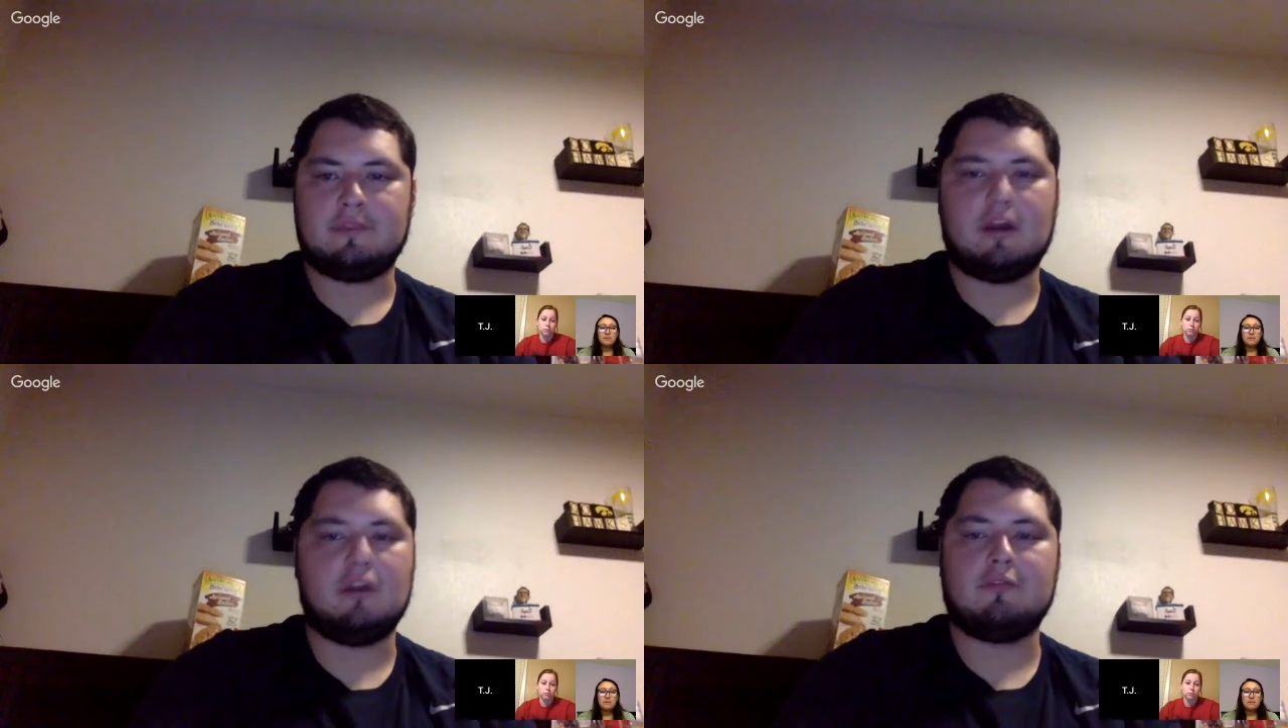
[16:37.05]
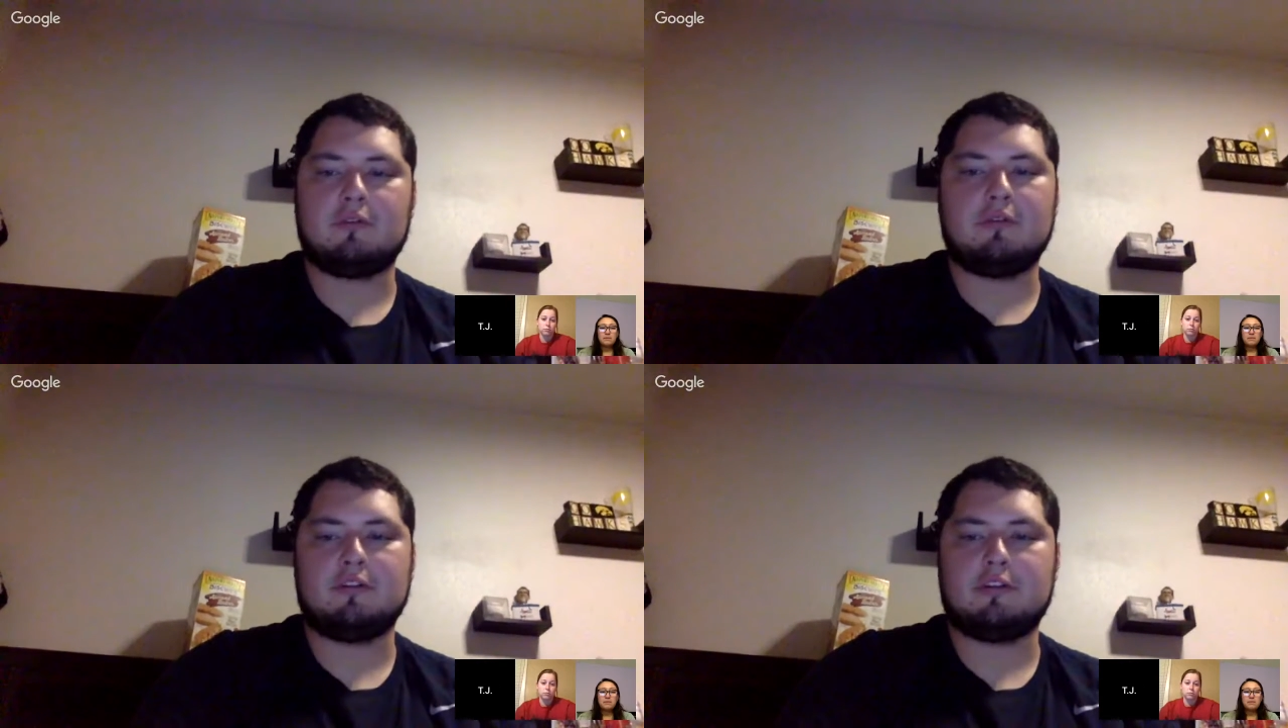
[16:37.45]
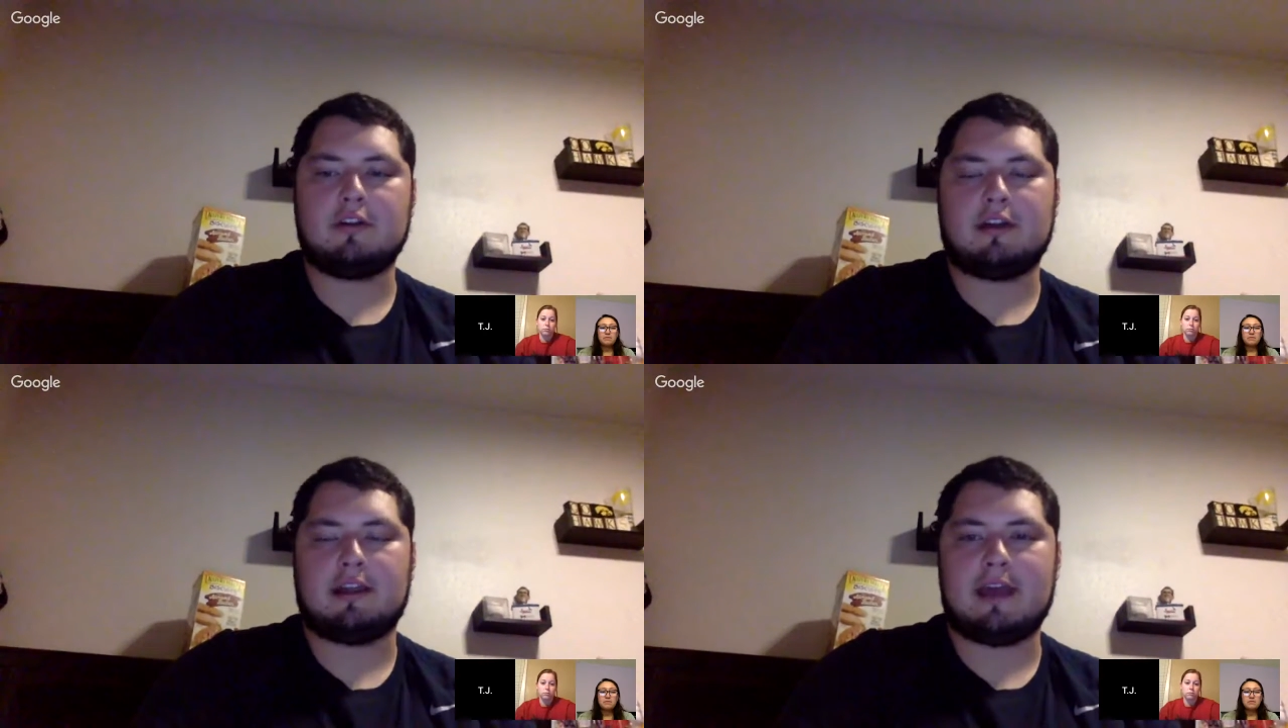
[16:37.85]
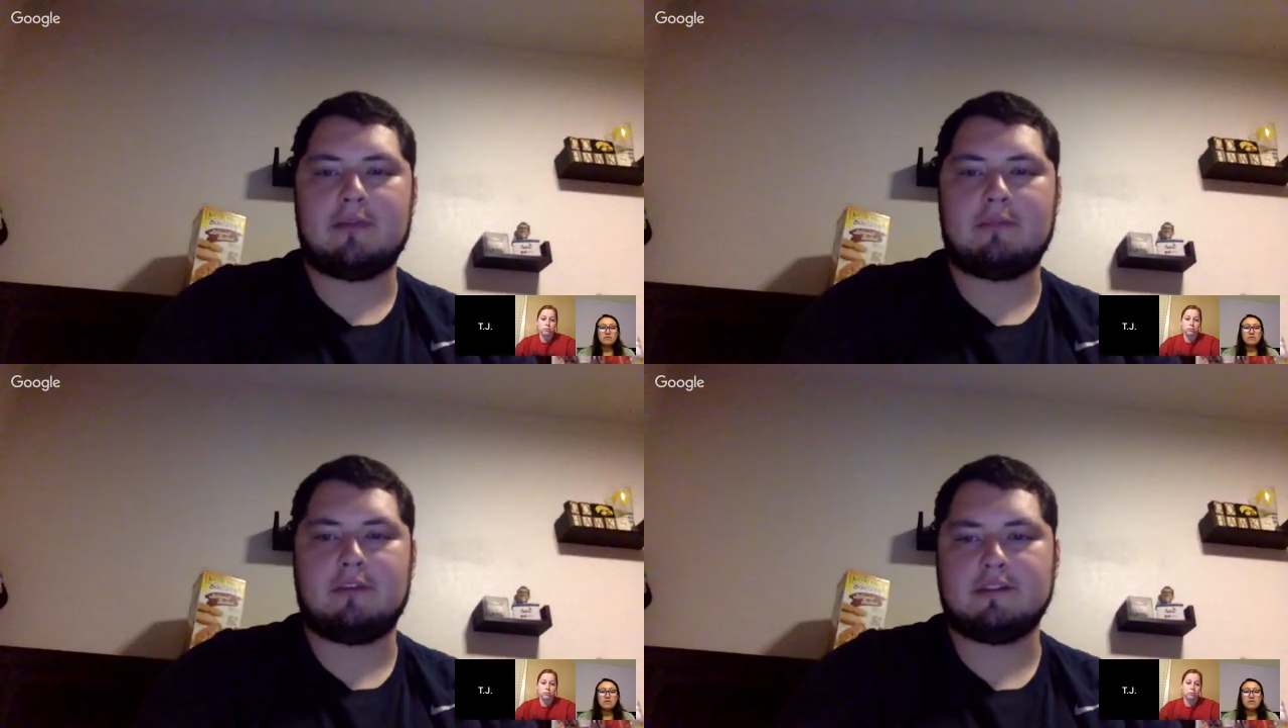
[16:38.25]
overordered on
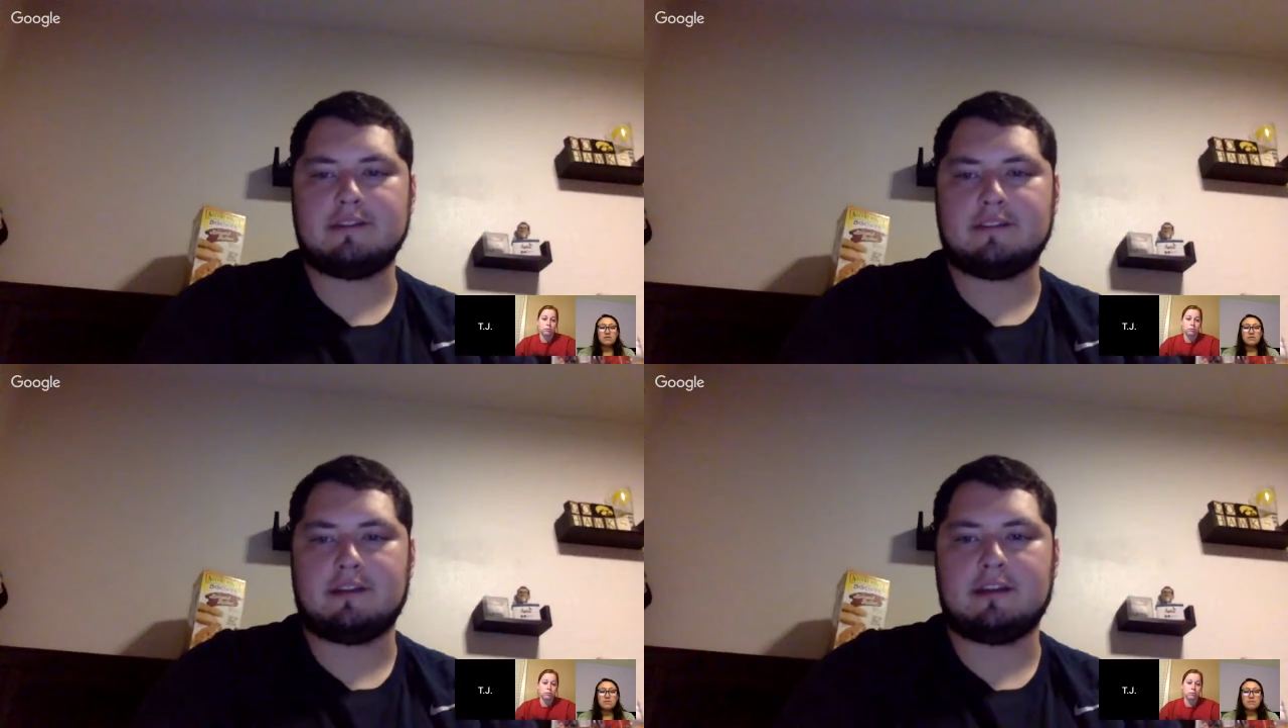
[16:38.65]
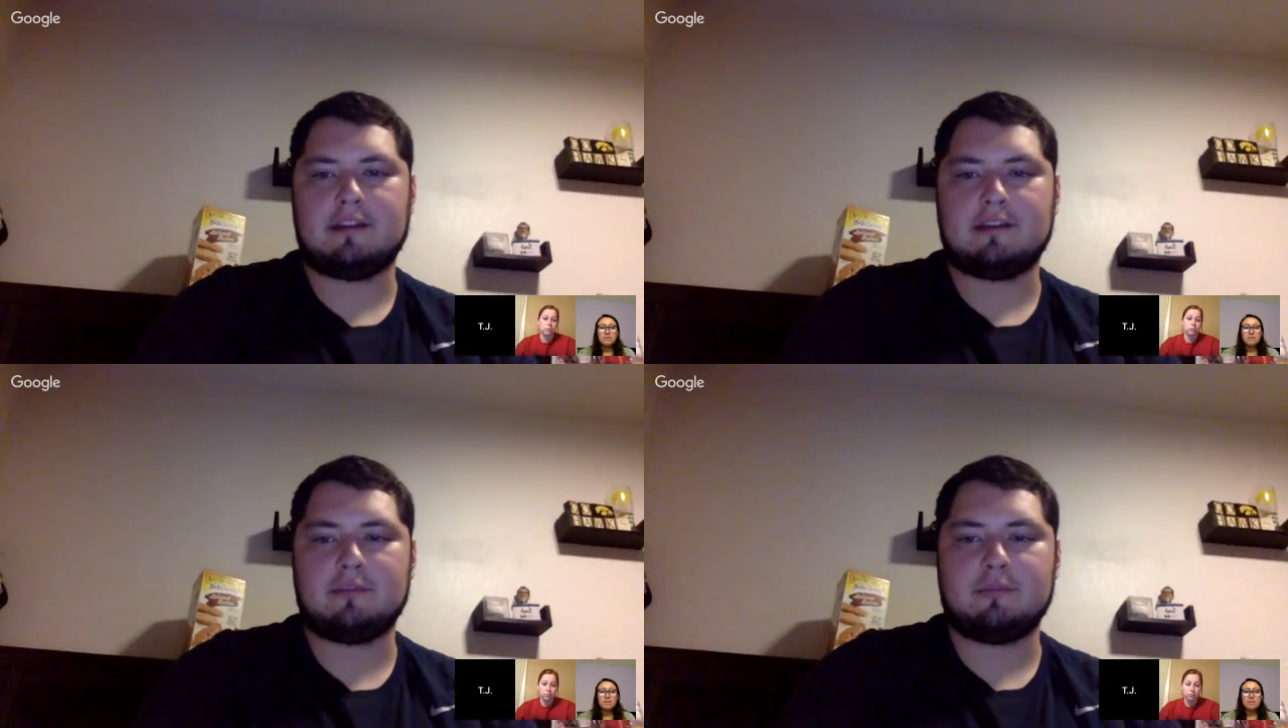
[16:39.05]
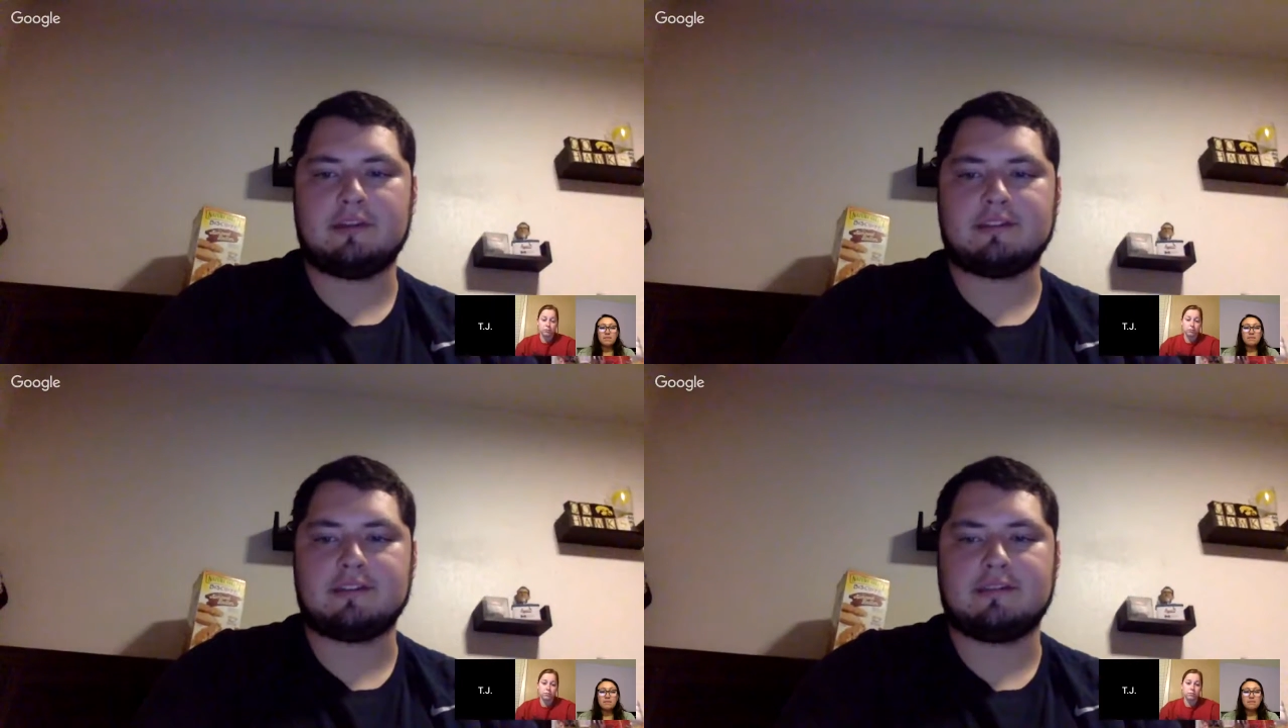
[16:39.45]
cabinets, like, because